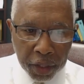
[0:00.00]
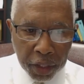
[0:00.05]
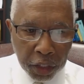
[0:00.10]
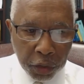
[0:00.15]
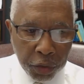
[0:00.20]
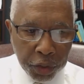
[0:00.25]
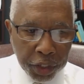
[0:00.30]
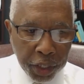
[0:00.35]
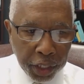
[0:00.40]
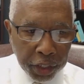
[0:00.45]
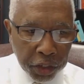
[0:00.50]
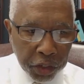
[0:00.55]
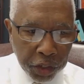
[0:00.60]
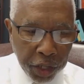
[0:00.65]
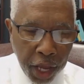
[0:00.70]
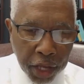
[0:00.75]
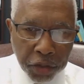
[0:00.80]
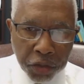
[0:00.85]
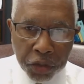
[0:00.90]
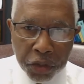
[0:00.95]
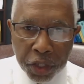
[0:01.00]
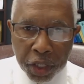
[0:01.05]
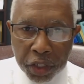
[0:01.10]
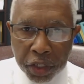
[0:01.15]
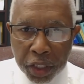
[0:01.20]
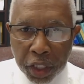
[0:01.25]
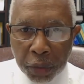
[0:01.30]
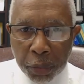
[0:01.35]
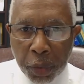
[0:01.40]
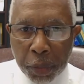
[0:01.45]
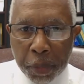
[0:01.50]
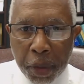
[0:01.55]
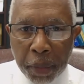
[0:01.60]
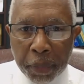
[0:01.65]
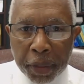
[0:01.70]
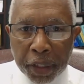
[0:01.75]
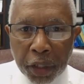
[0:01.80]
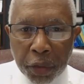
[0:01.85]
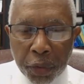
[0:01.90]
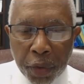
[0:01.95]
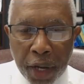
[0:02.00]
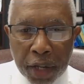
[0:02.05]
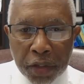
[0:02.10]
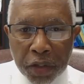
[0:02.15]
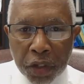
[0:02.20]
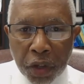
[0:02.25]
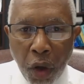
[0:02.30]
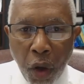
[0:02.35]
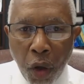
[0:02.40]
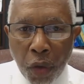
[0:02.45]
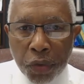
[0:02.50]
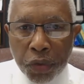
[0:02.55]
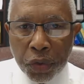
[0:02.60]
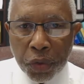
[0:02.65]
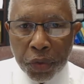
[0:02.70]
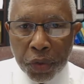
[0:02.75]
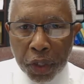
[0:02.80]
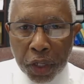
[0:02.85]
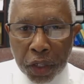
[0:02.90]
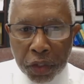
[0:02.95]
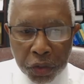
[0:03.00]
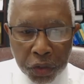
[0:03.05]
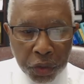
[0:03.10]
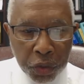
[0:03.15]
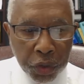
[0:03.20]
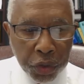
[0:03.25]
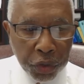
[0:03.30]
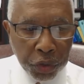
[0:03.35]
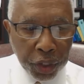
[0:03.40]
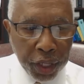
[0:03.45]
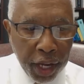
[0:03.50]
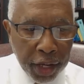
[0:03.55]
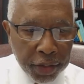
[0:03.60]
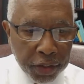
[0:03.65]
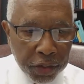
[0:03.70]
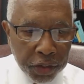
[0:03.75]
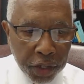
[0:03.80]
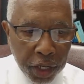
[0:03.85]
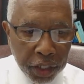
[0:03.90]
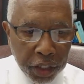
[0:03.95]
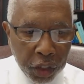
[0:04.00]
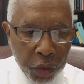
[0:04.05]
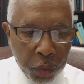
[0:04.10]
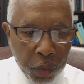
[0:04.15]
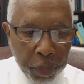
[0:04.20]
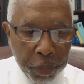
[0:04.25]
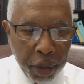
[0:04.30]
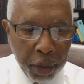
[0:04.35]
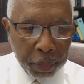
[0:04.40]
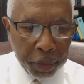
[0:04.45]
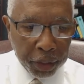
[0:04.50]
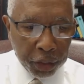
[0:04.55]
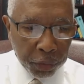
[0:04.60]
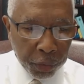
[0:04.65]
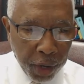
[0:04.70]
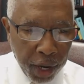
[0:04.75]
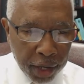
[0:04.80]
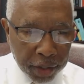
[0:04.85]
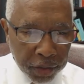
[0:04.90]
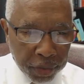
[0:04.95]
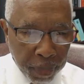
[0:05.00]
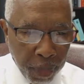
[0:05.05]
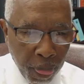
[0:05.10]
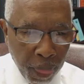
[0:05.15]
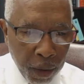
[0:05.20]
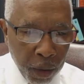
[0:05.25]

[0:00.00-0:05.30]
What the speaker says: Louisiana statutes that's dealing with public arrest and also the constitutional cases that deal with public arrest.